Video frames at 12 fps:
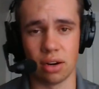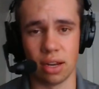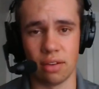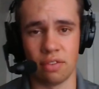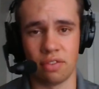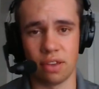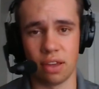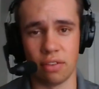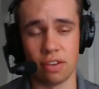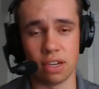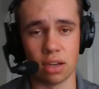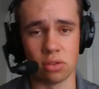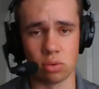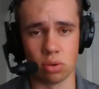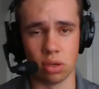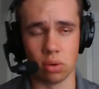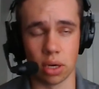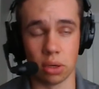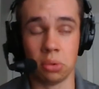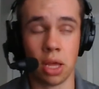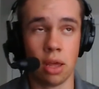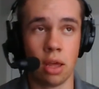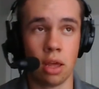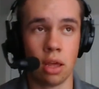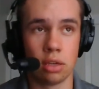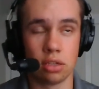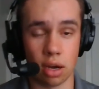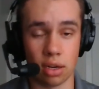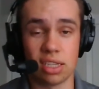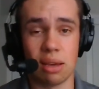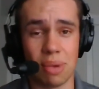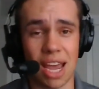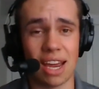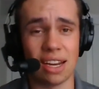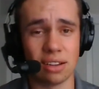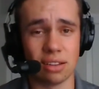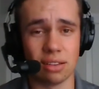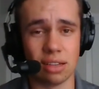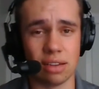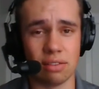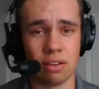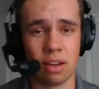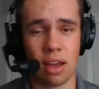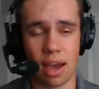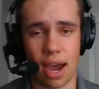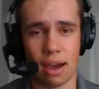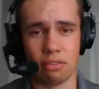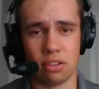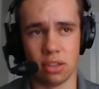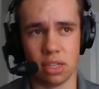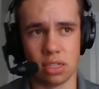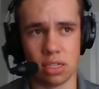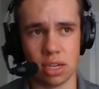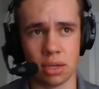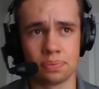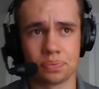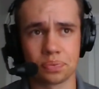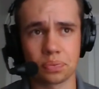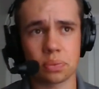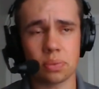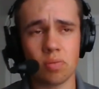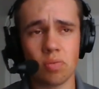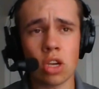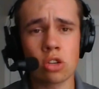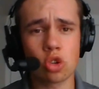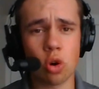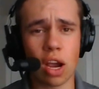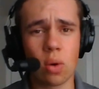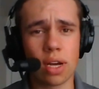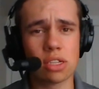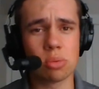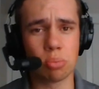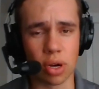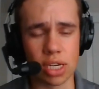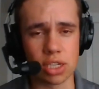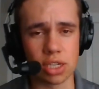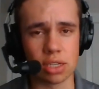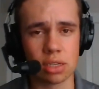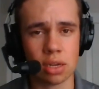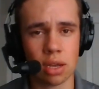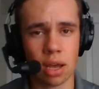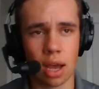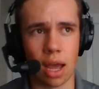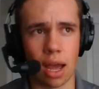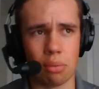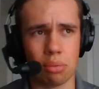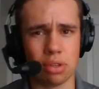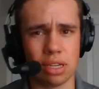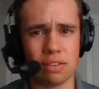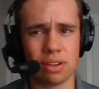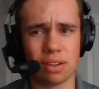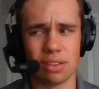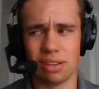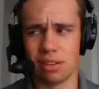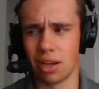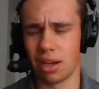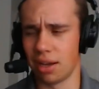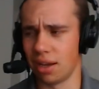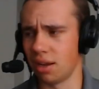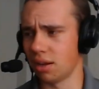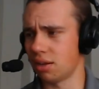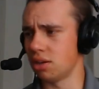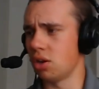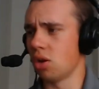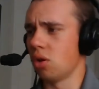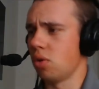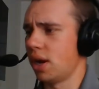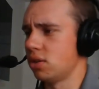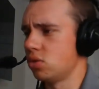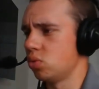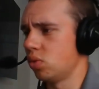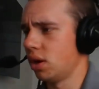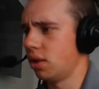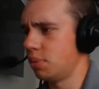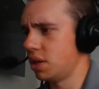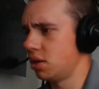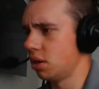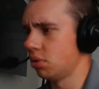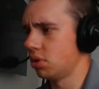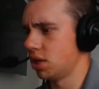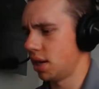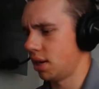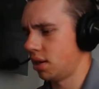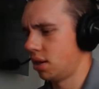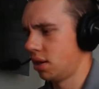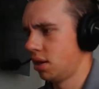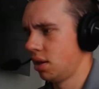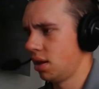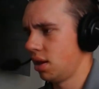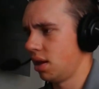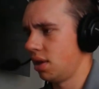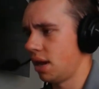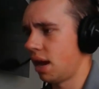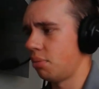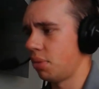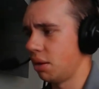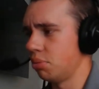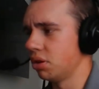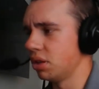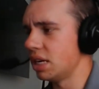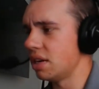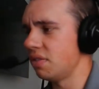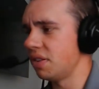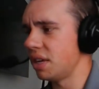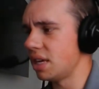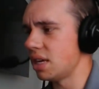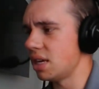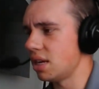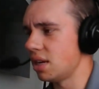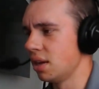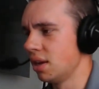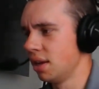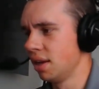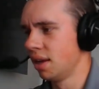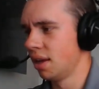year if he does really well. Dante Manning could leave after this year. Tryquez Bridges, I believe, could go as well. Let me double check that, but I believe he